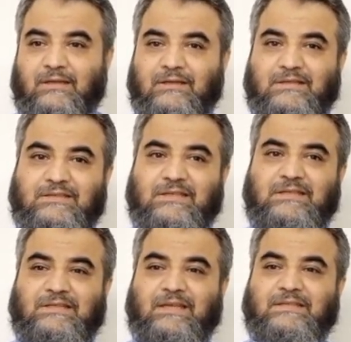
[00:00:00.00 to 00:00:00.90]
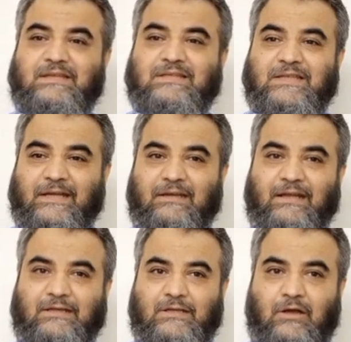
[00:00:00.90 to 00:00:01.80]
the disease is
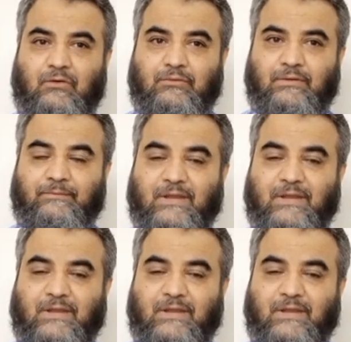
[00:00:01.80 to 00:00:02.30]
settling down.